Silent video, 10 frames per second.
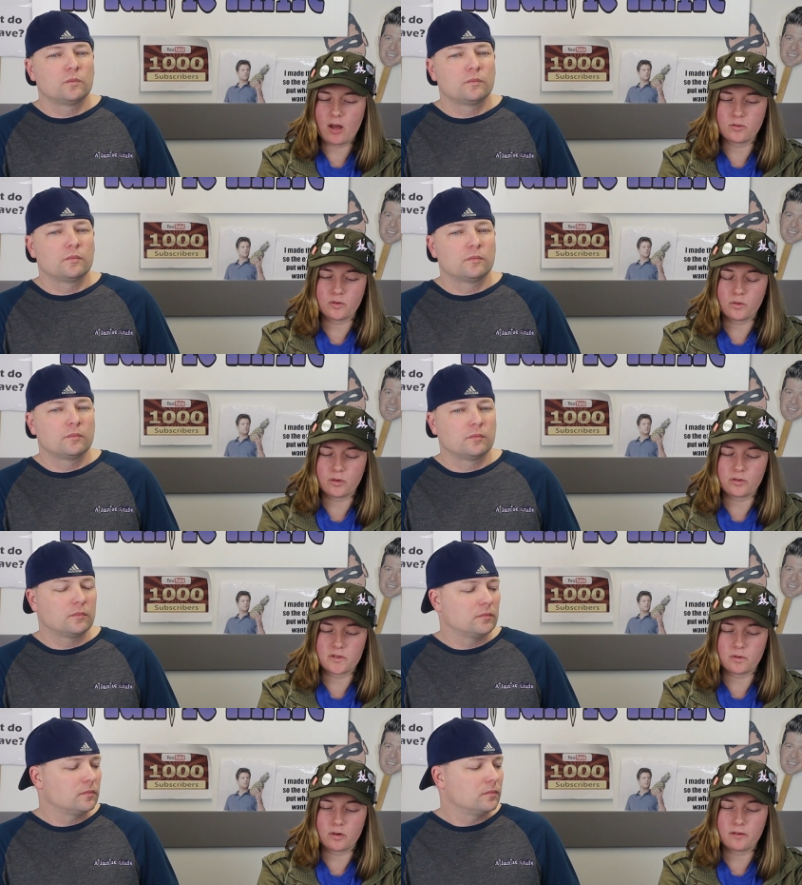
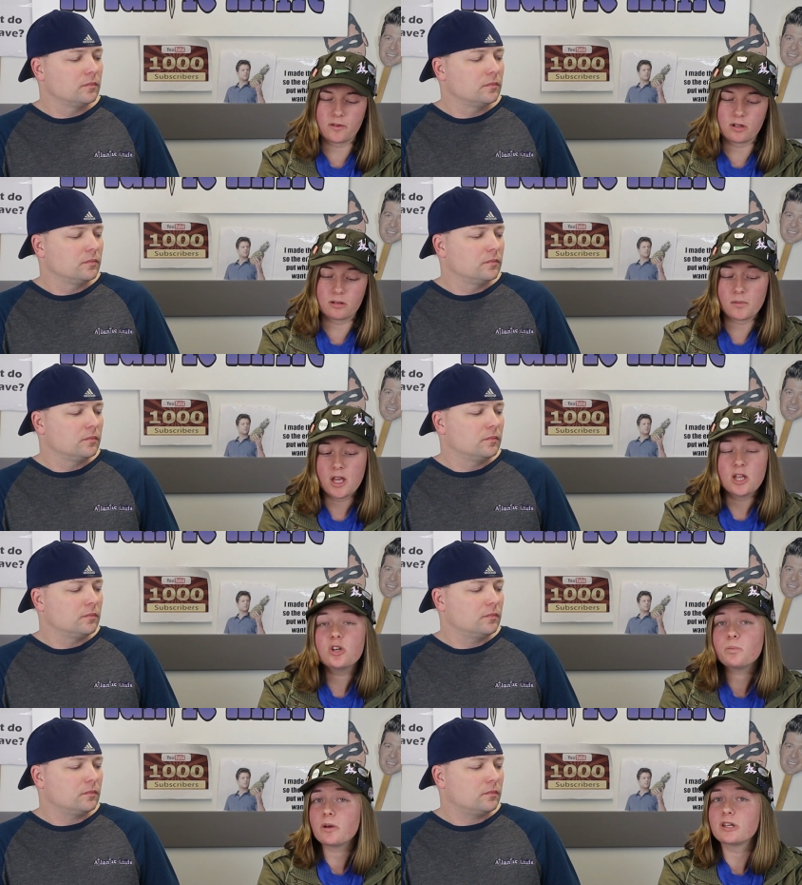Speaker 1: outdoors, or if you're going to...
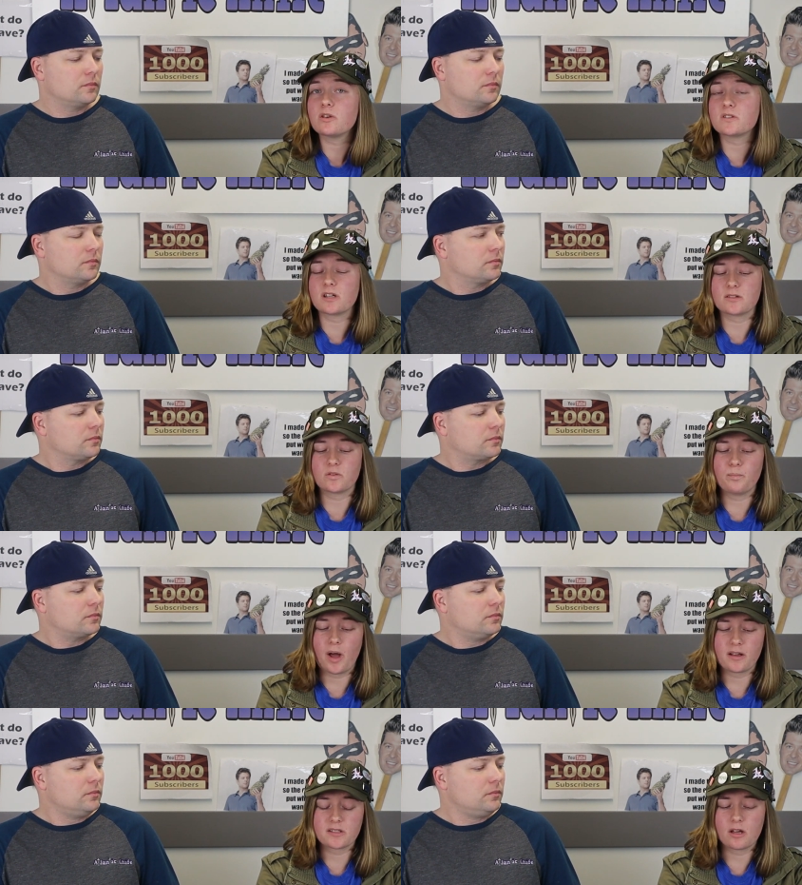You could probably use it as a
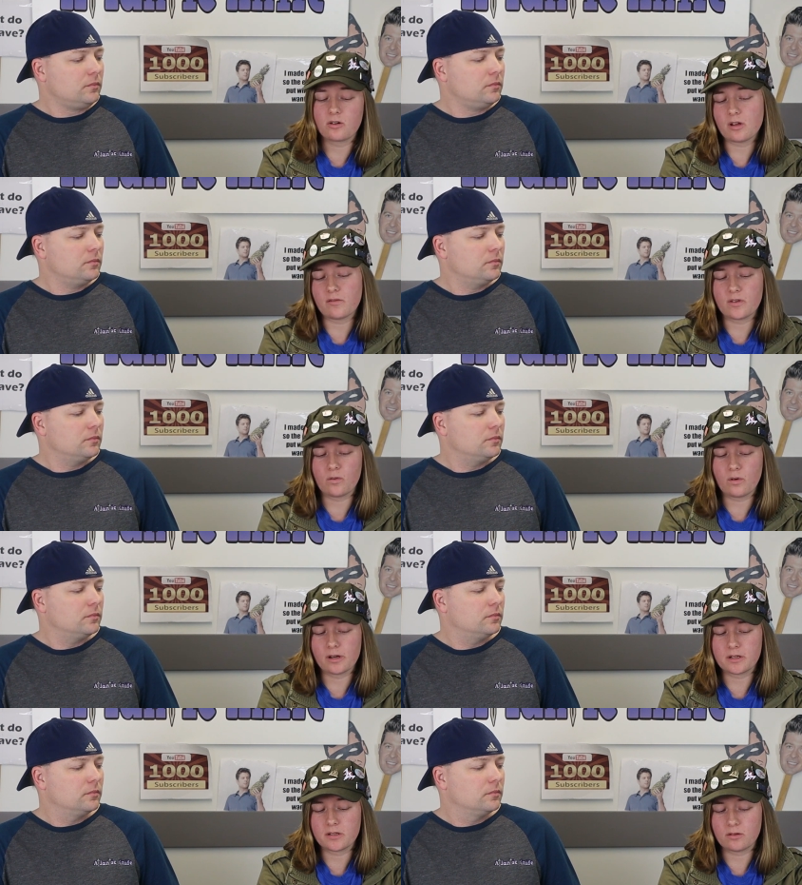box cutter if you
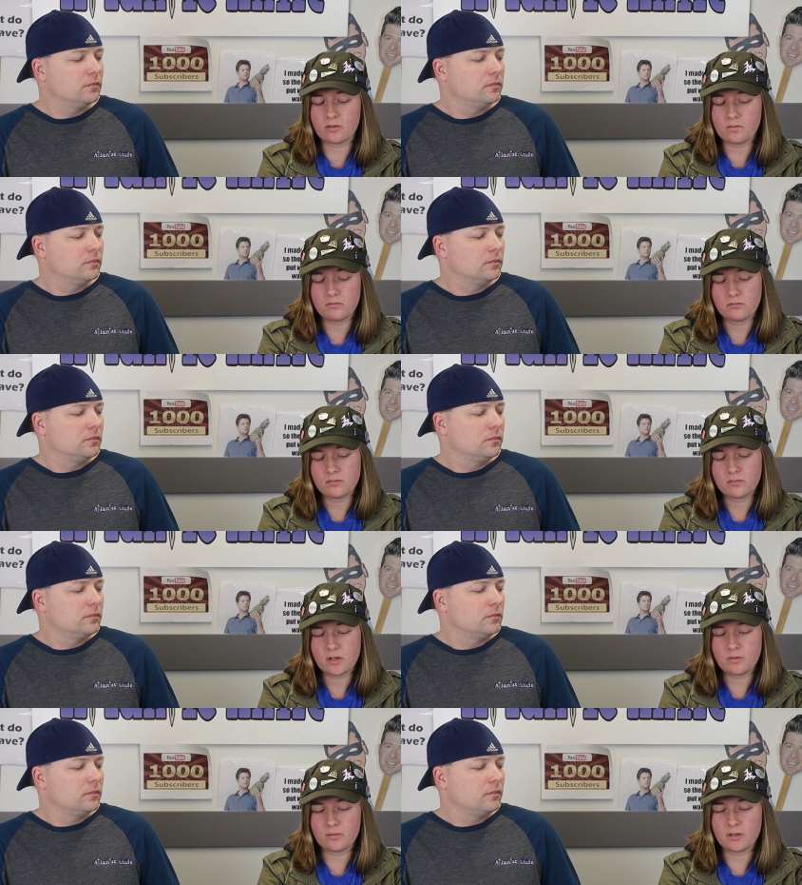wanted to.
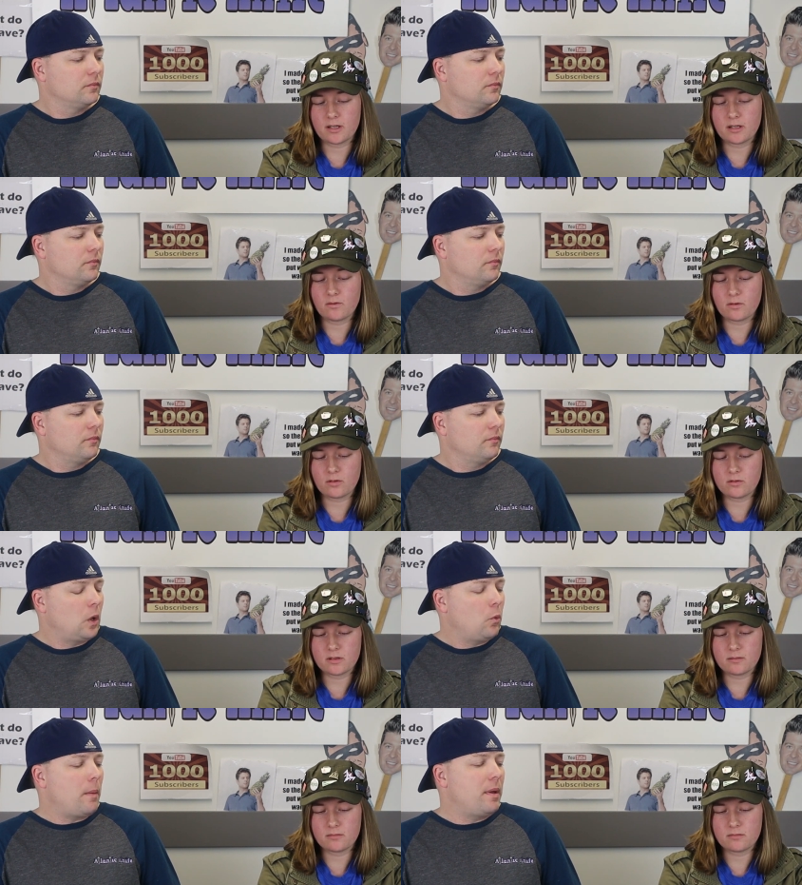It wouldn't be that
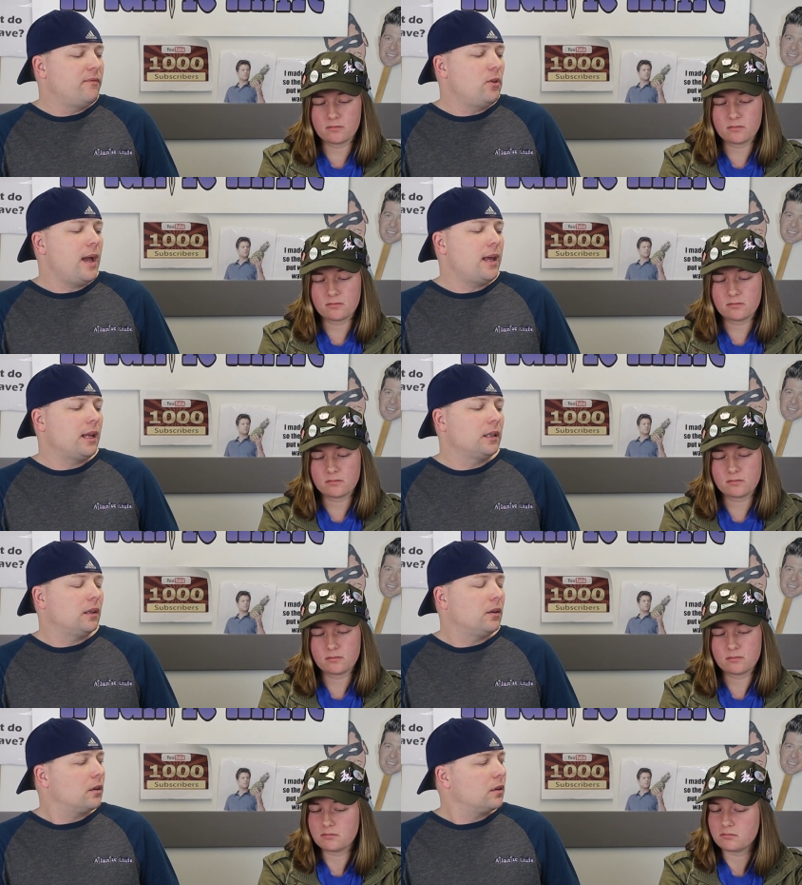difficult.
Speaker 2: Well, I mean, if you had a
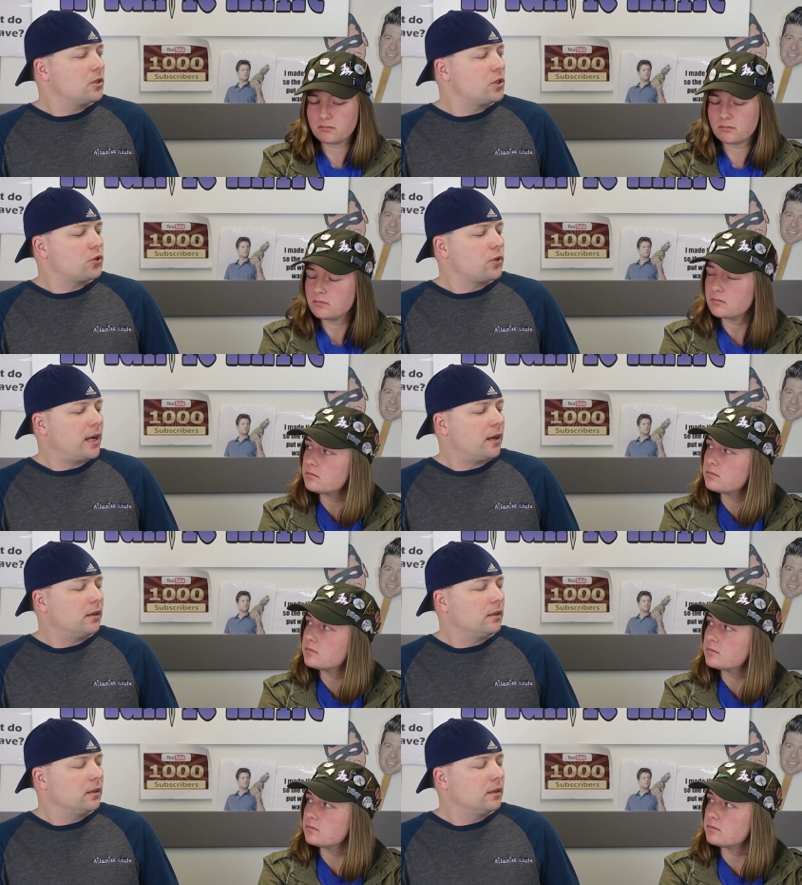large
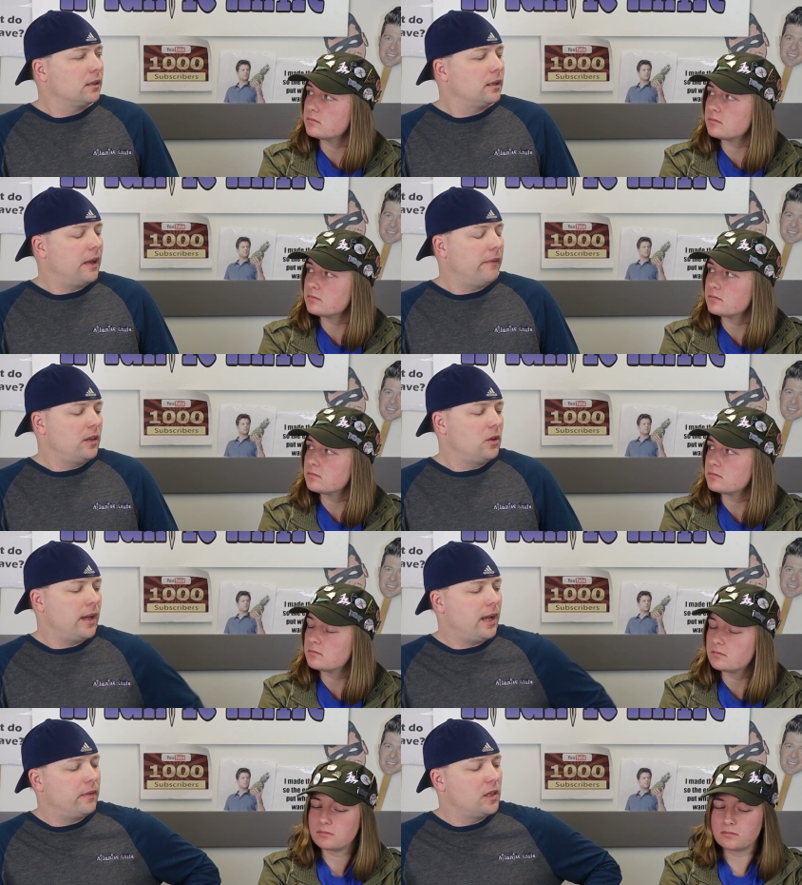tracker, mm-hmm. and then
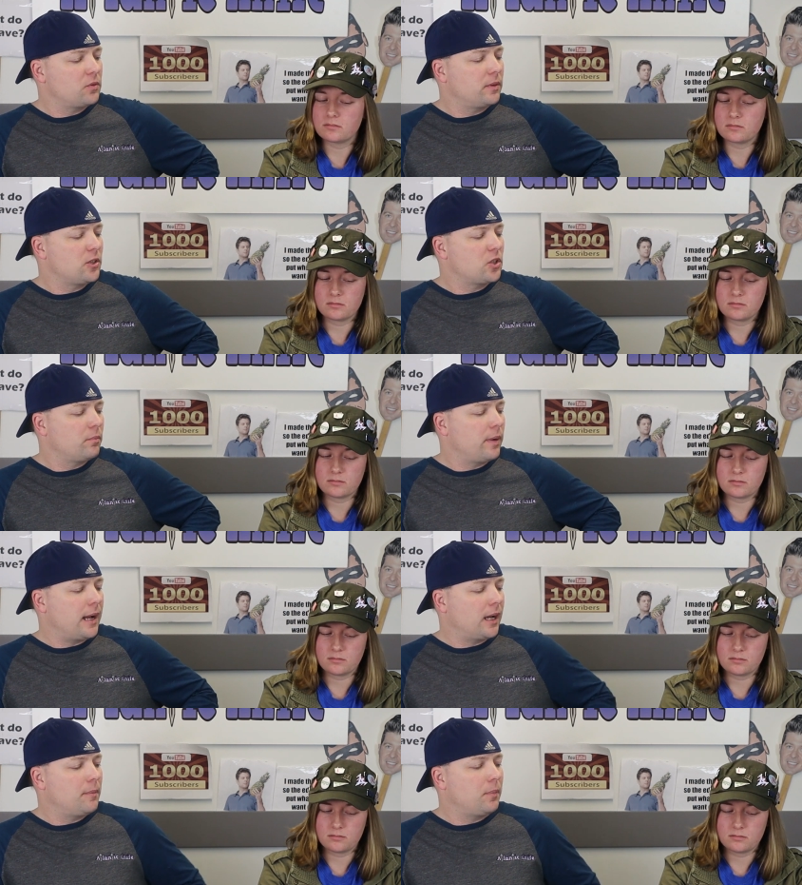you had this one as your
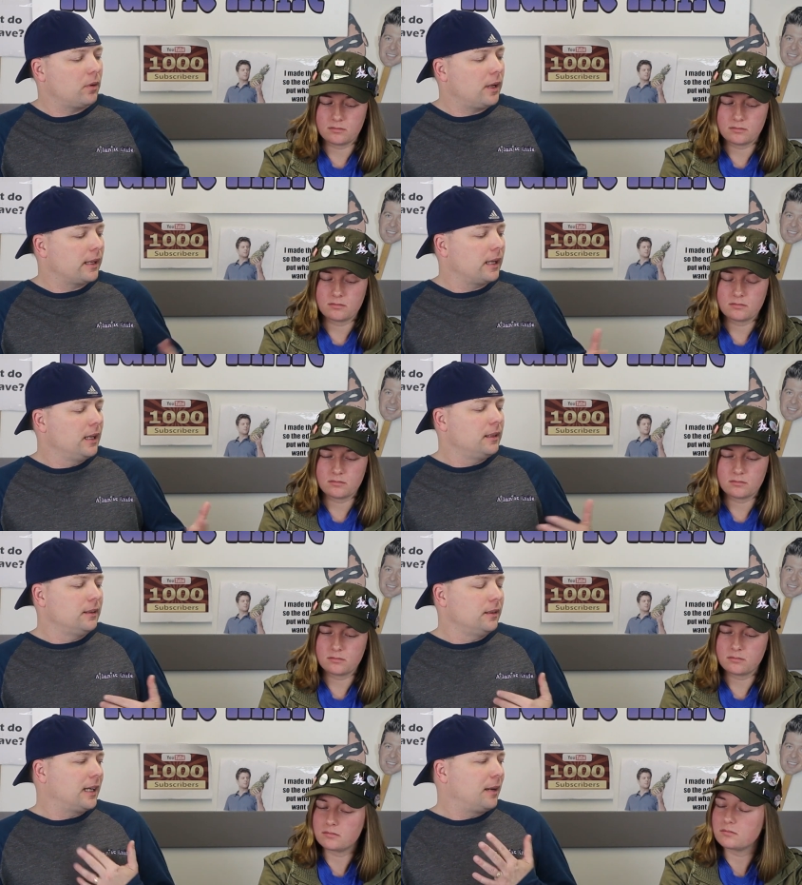backup, or like,
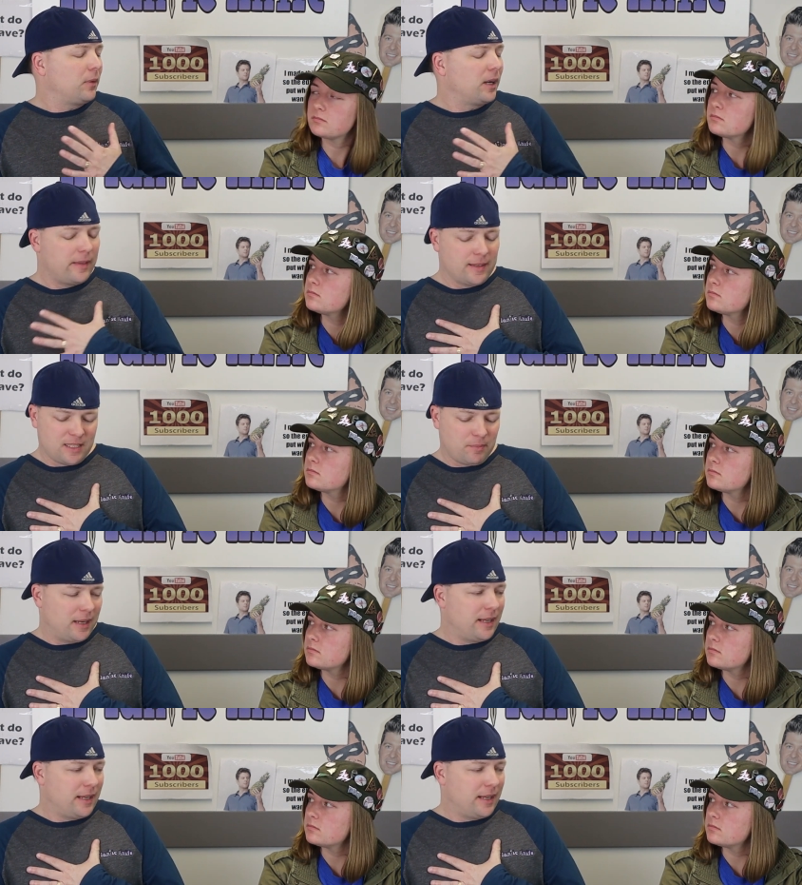look, I wear this as my